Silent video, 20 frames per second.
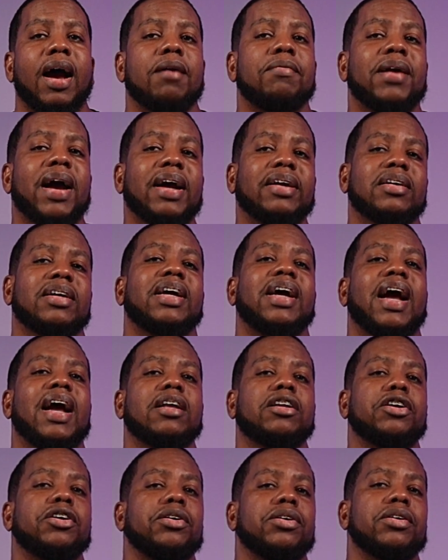I've actually
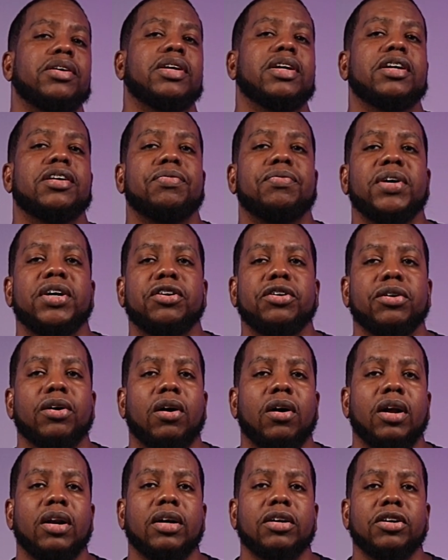had to use this feature
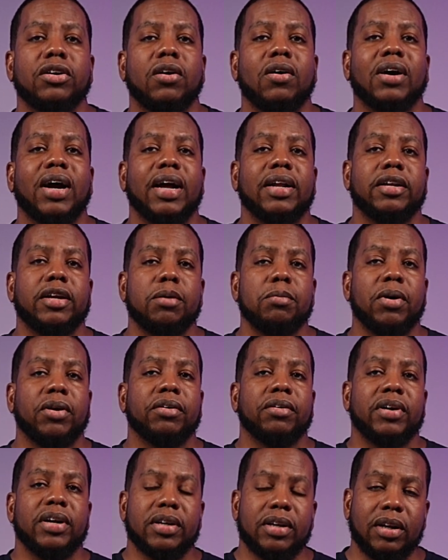on a song I
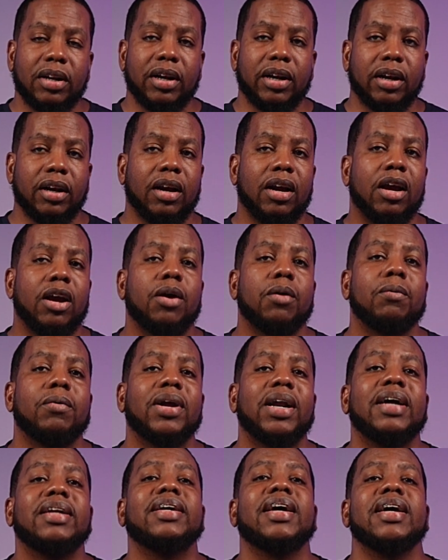demoed recently.
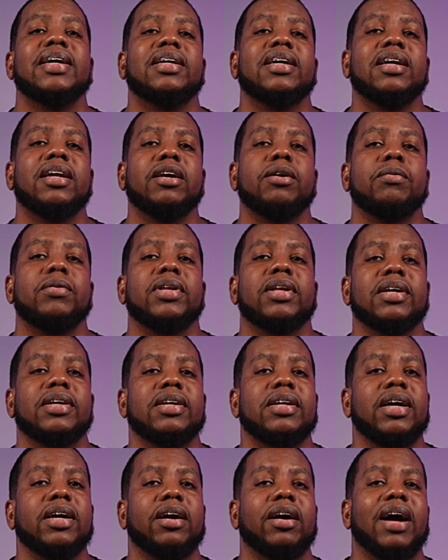When I tested it with the
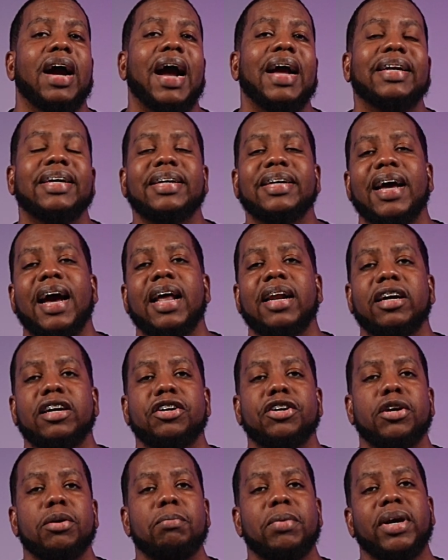singer, I decided
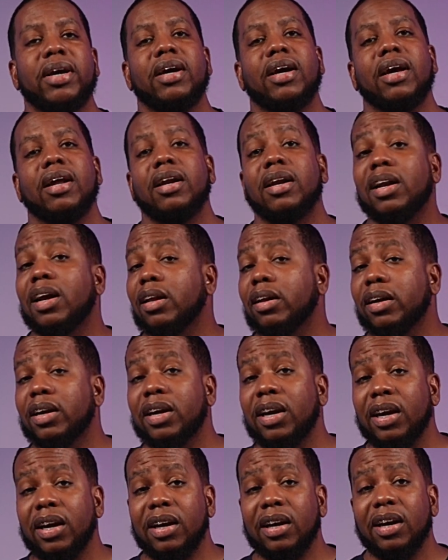it should be in another
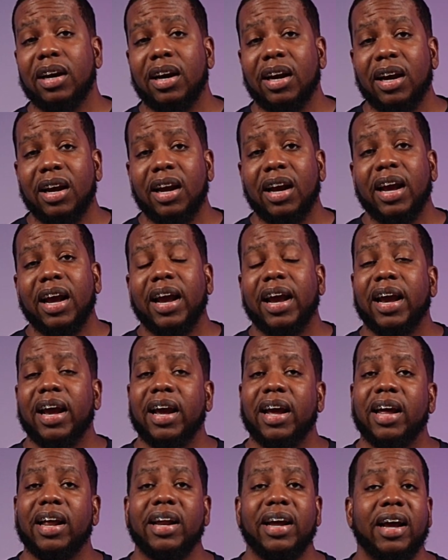key,
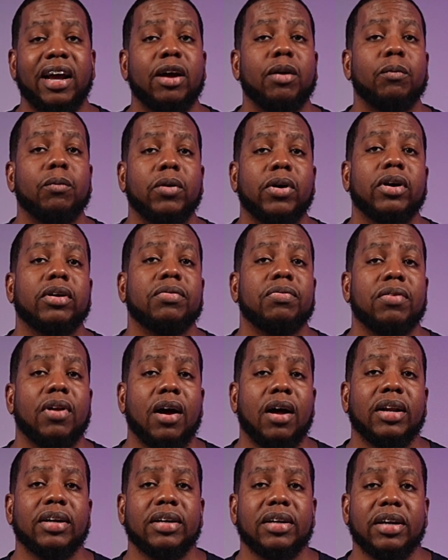and it worked
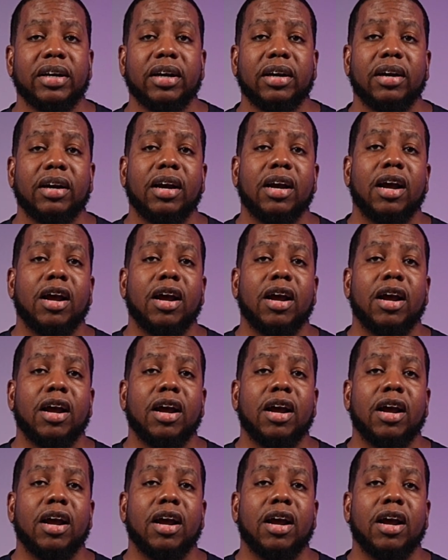flawlessly.